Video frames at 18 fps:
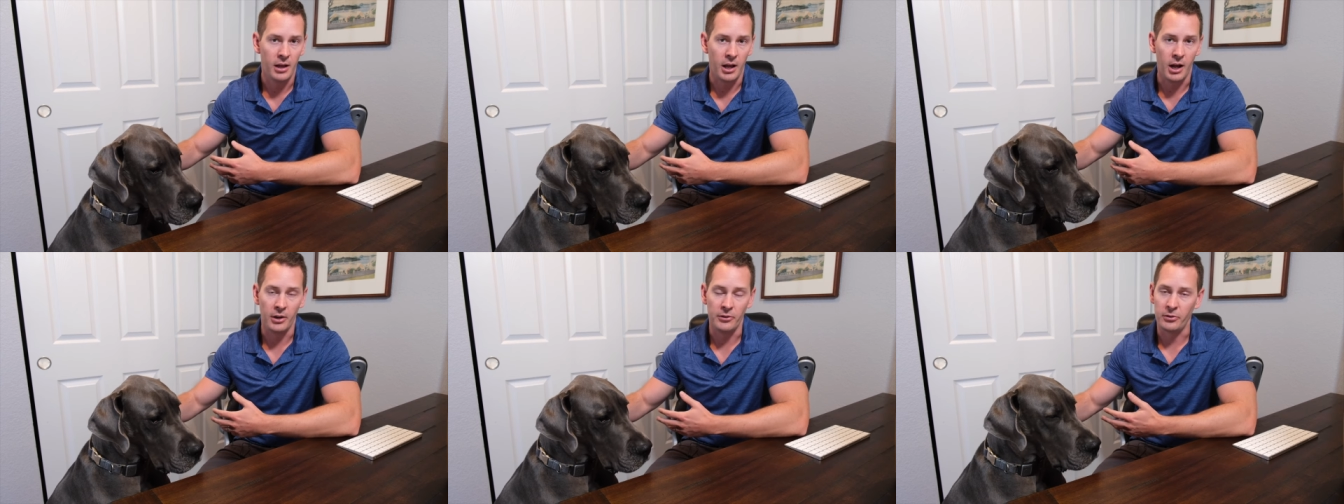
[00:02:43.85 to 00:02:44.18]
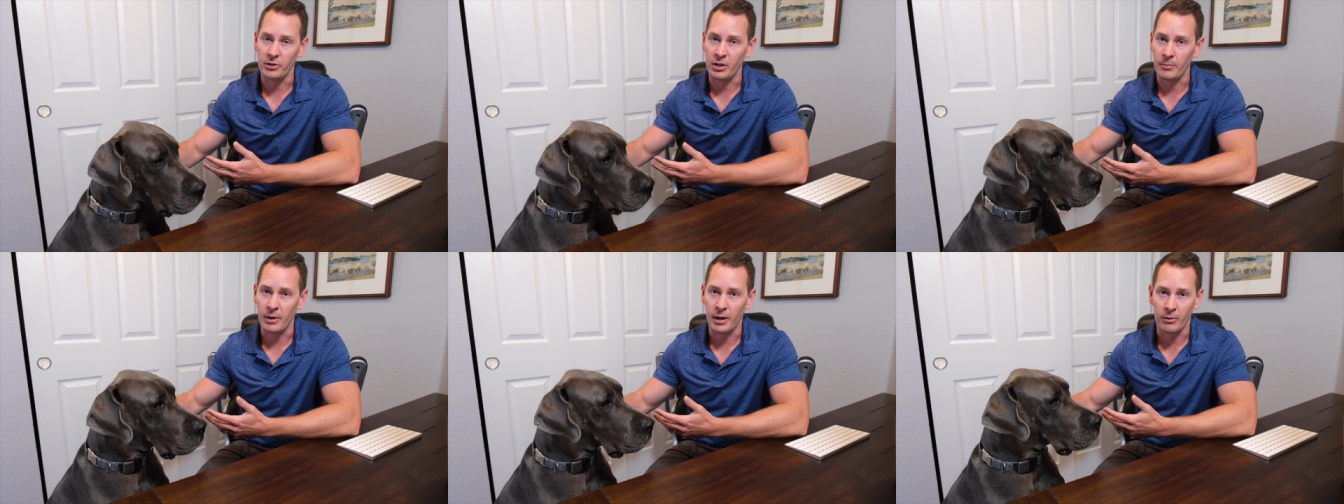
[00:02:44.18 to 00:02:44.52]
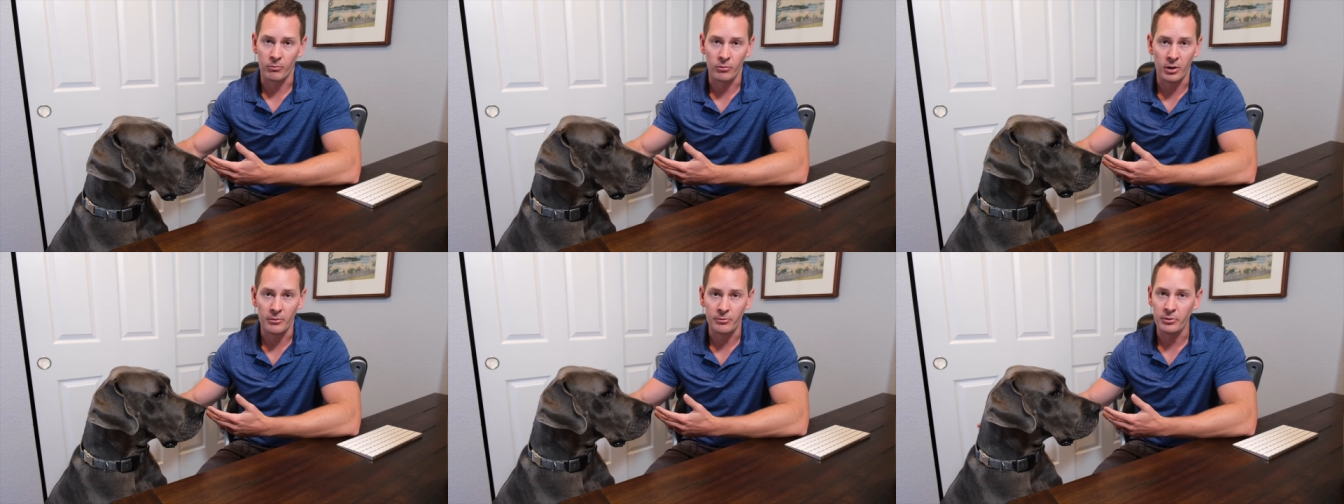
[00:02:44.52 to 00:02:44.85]
Uh, it took
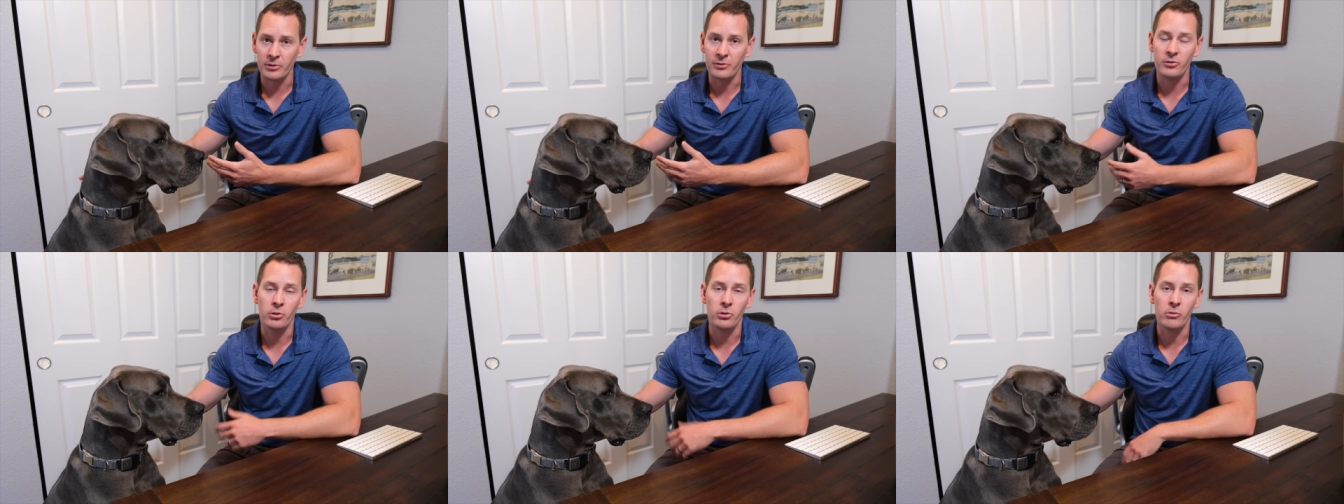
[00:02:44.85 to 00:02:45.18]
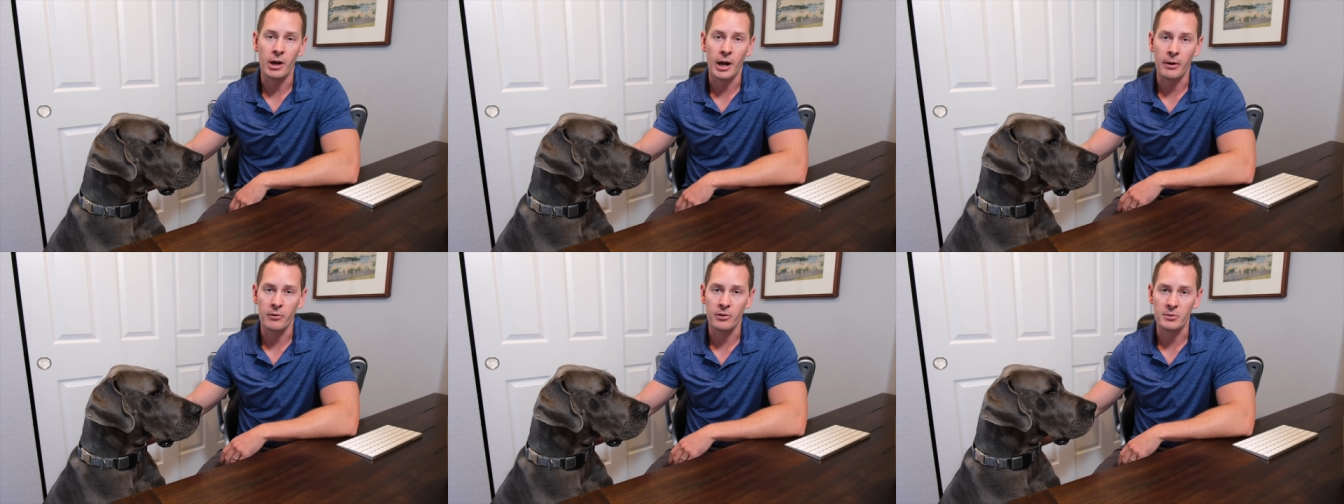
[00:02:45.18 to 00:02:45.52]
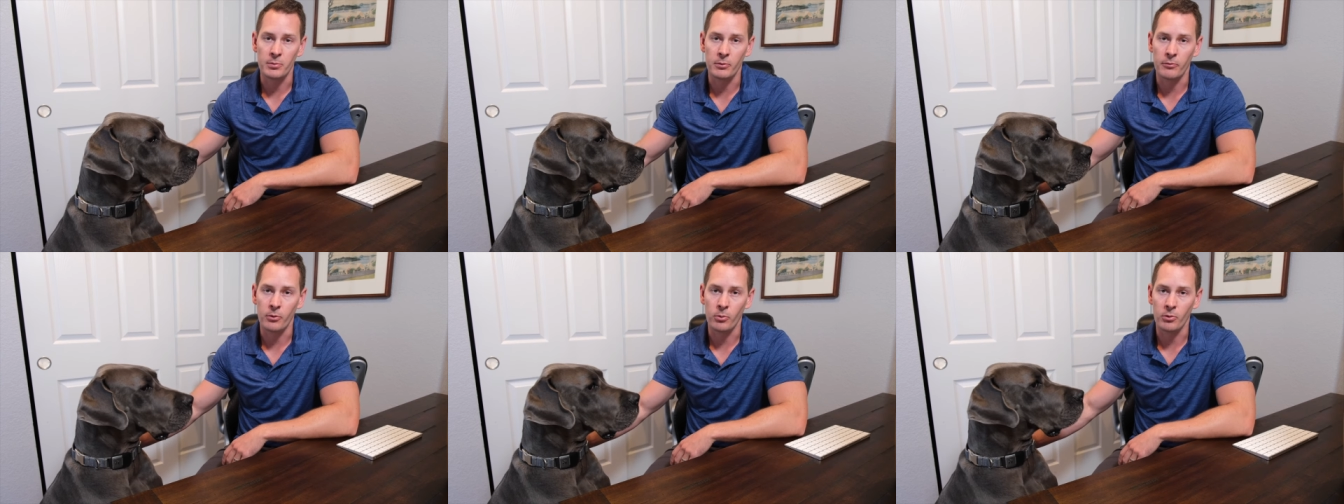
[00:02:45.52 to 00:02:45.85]
about roughly two hours
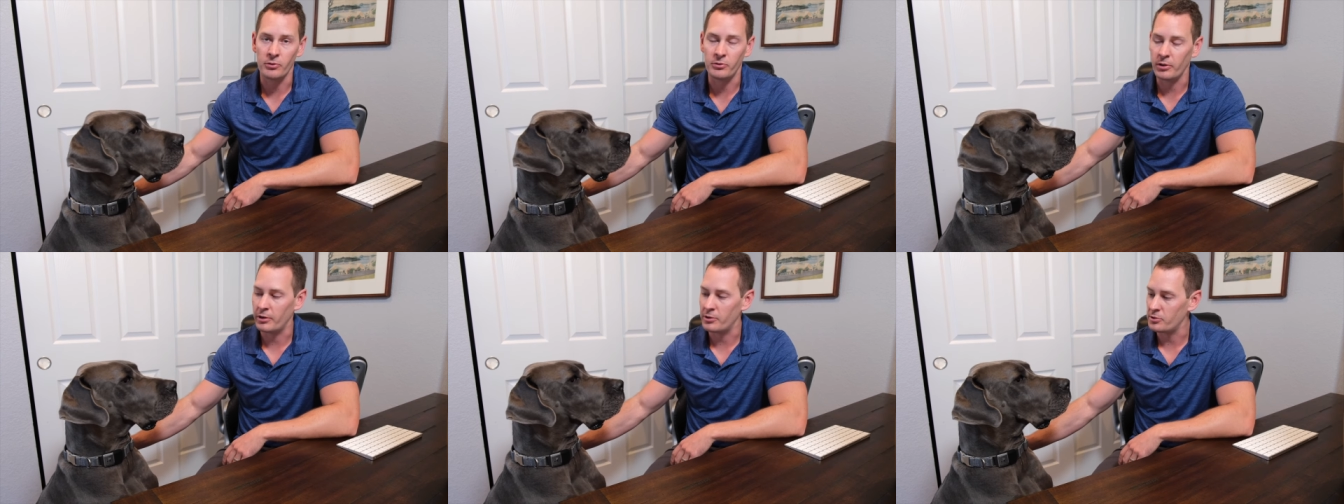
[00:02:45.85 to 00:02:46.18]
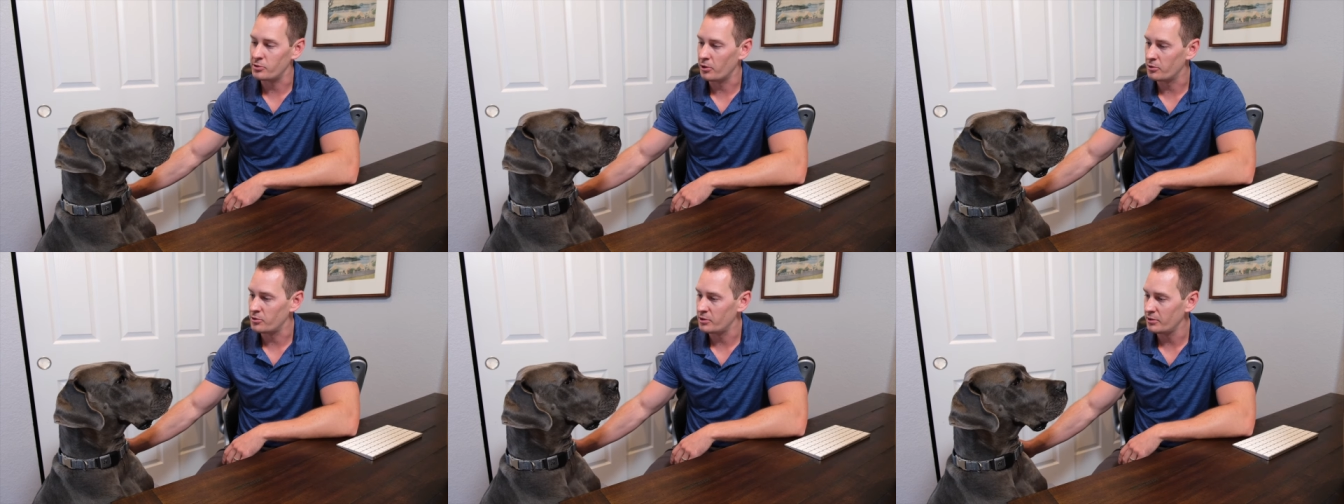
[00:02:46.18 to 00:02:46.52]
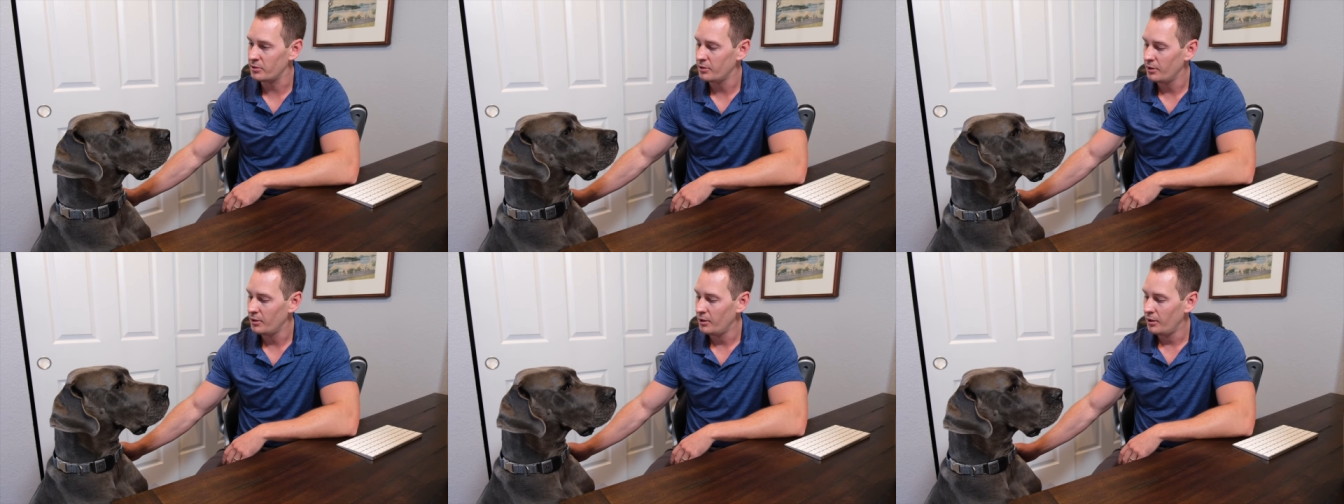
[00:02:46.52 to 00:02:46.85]
before it was done
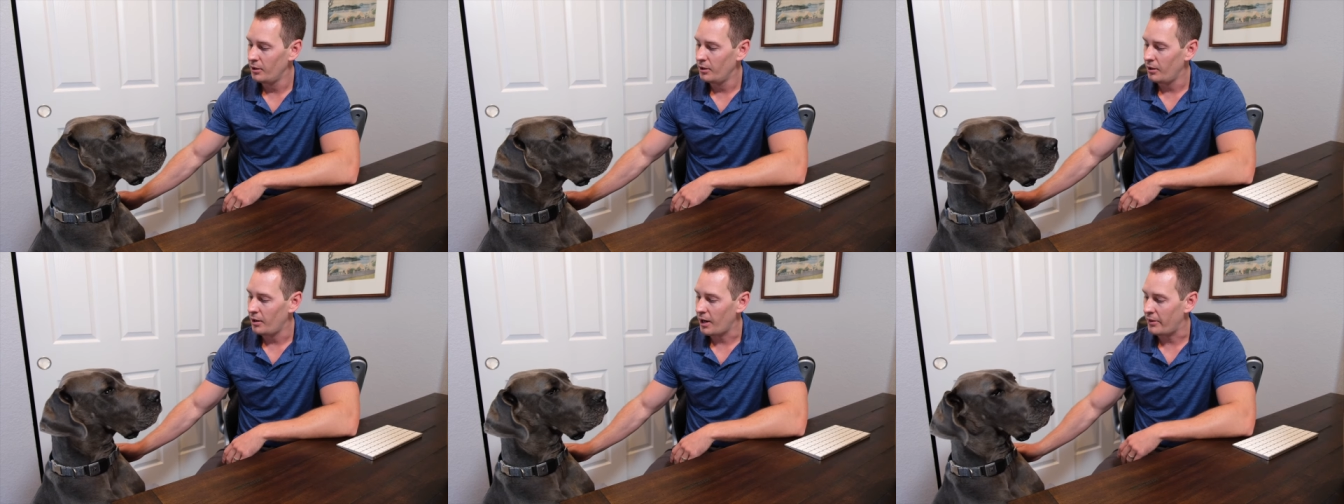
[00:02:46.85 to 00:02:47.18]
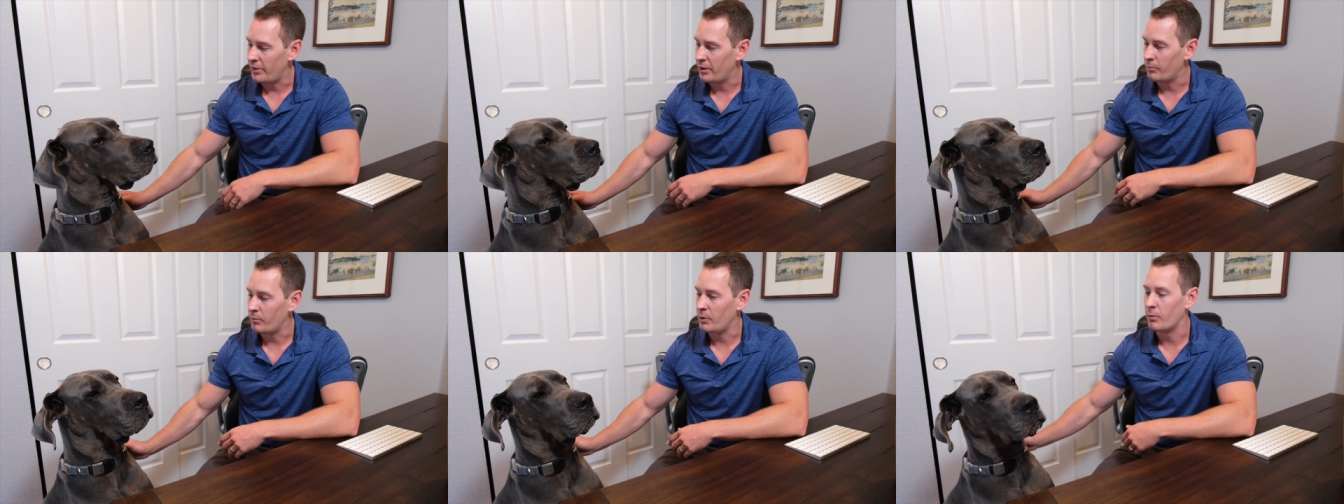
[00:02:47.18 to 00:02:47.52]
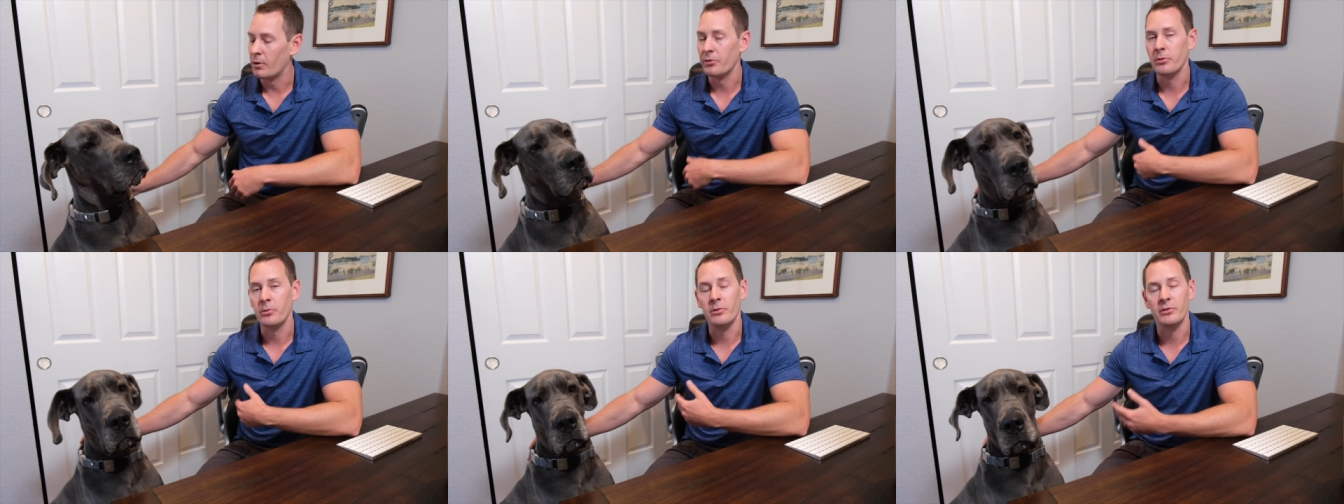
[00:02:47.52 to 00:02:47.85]
charging, and then we
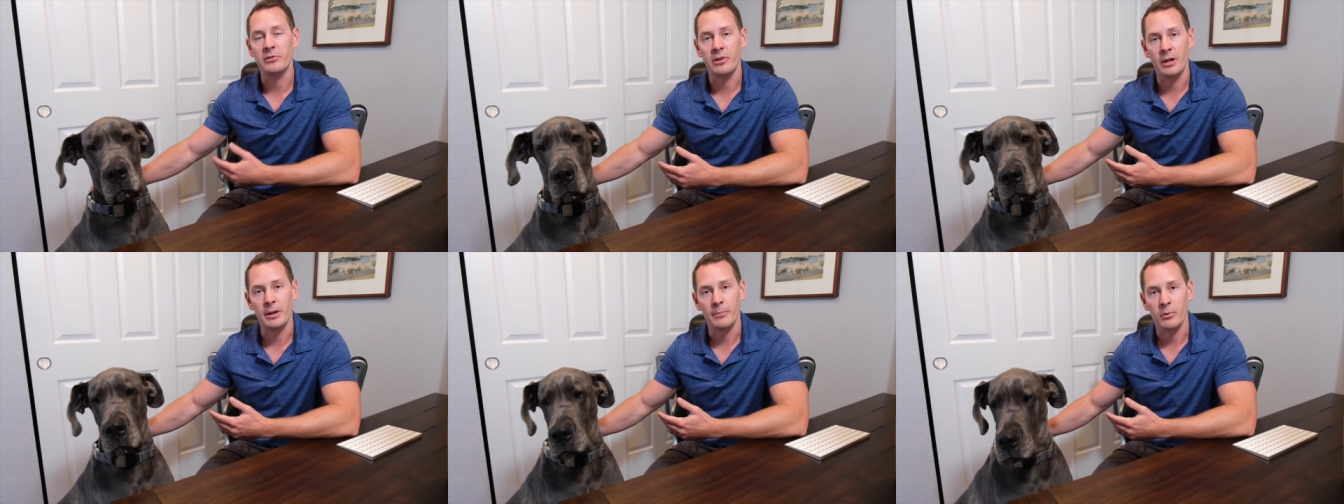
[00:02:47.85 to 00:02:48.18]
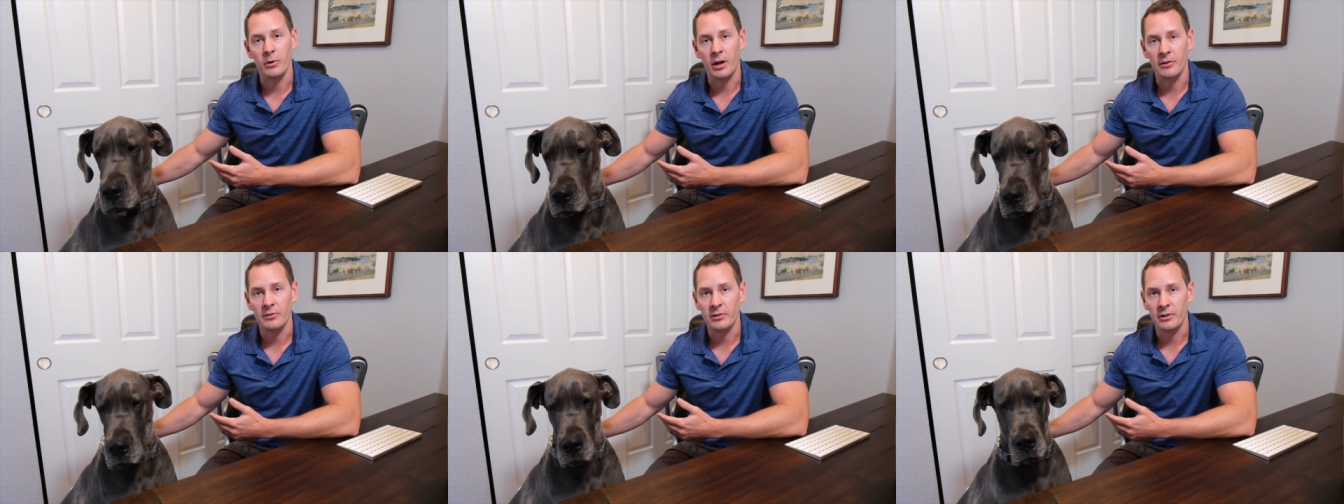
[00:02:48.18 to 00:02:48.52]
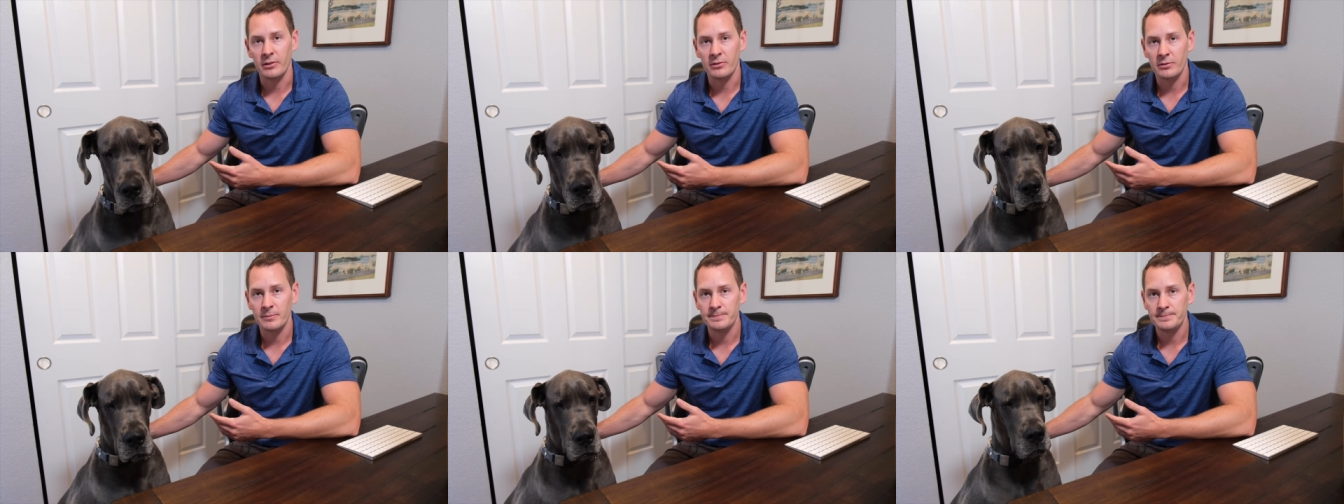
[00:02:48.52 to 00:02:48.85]
went through the setup
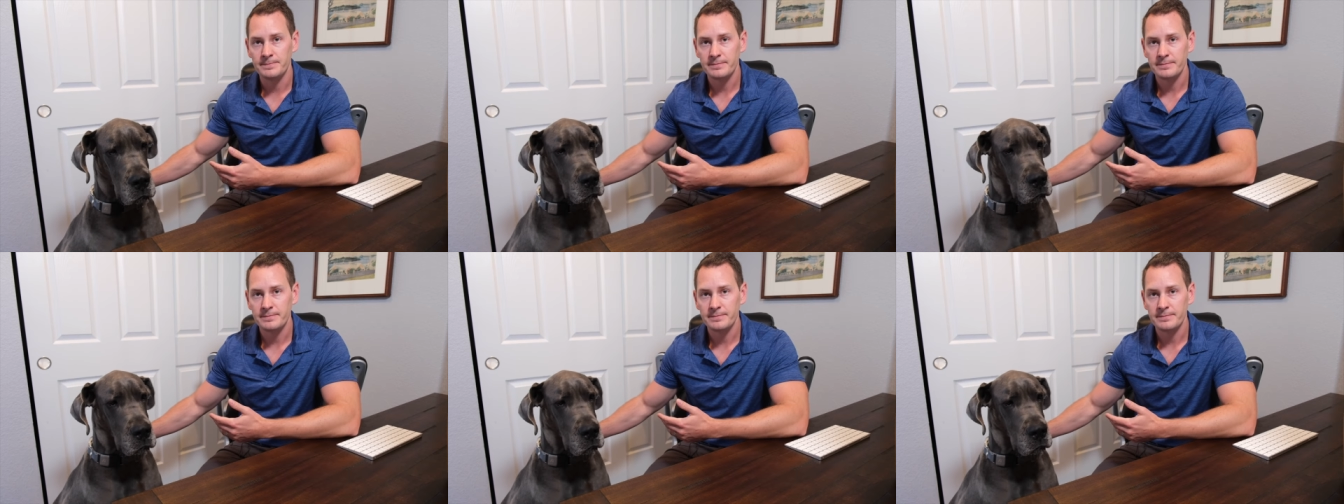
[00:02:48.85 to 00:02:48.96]
process.